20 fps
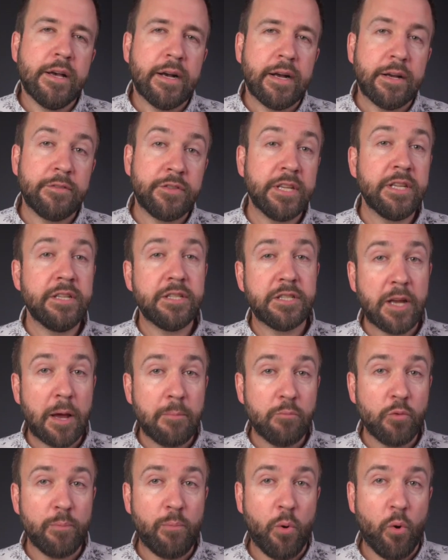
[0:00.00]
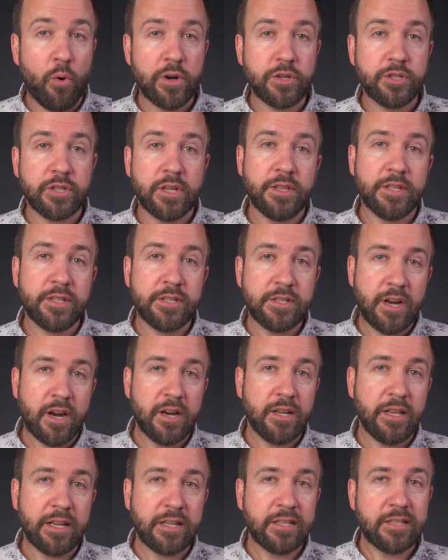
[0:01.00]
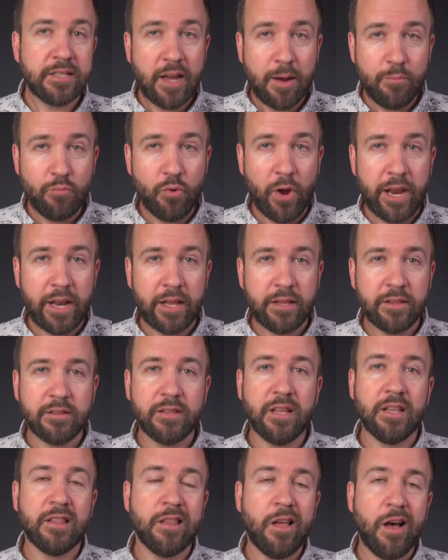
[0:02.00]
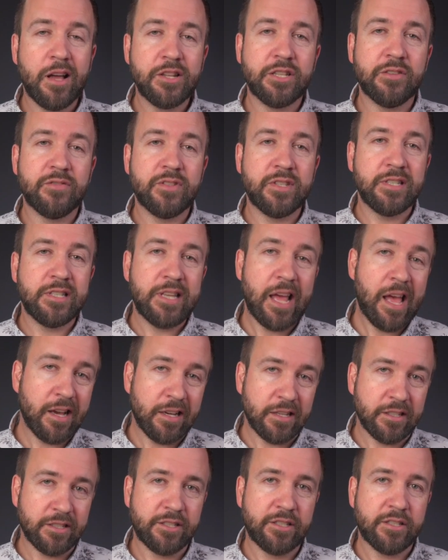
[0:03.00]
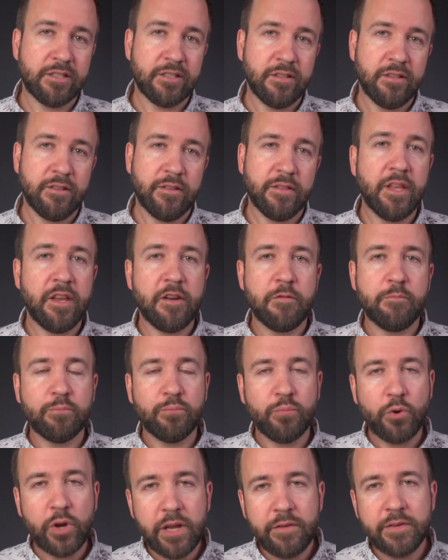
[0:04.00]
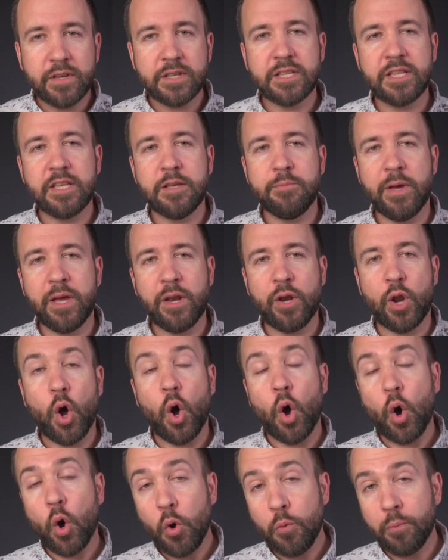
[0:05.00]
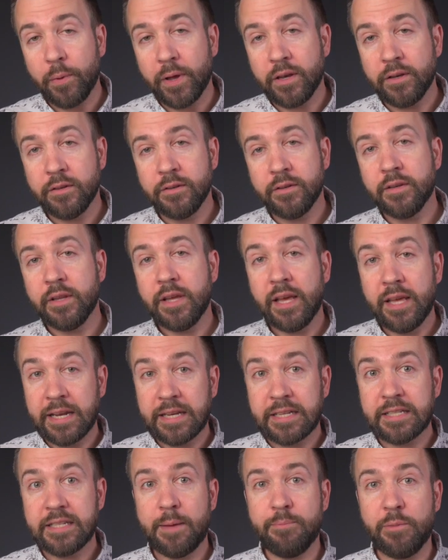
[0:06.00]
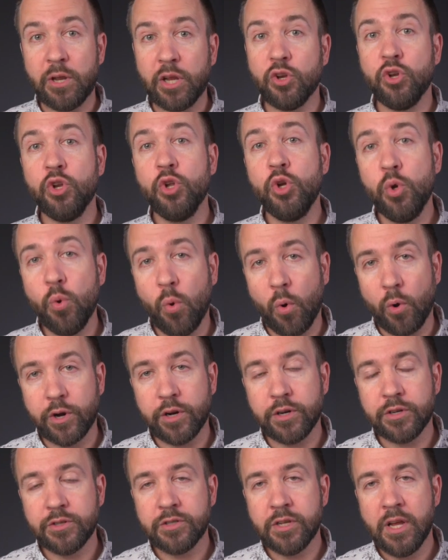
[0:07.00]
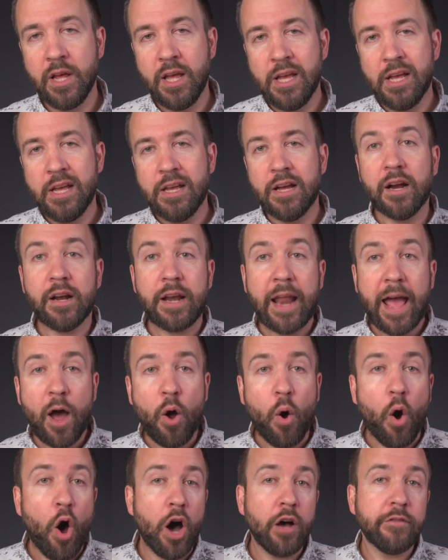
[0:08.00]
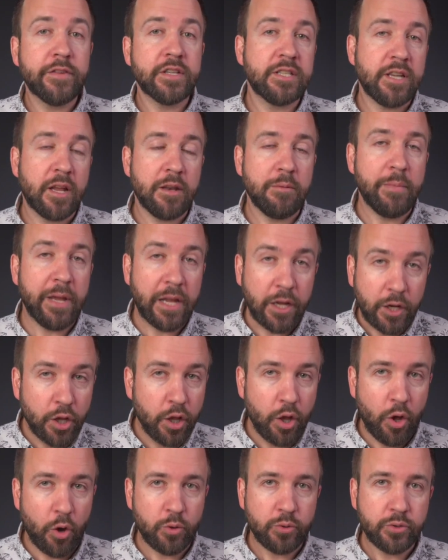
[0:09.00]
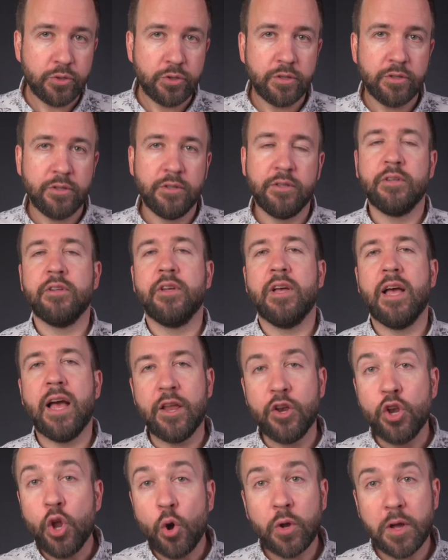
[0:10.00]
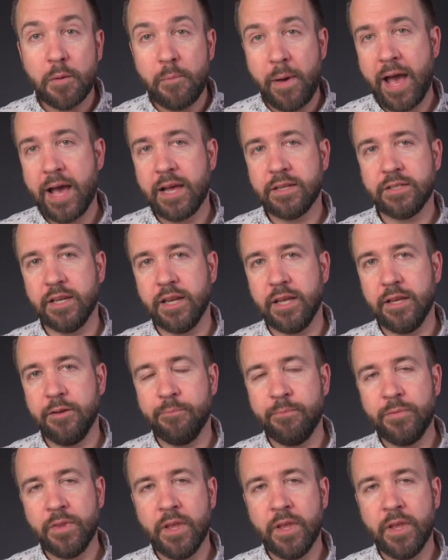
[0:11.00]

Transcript: I've seen some reports on the Starlink subreddit that lots of cells that have previously been open and accepting new orders are now all of a sudden being closed, no capacity.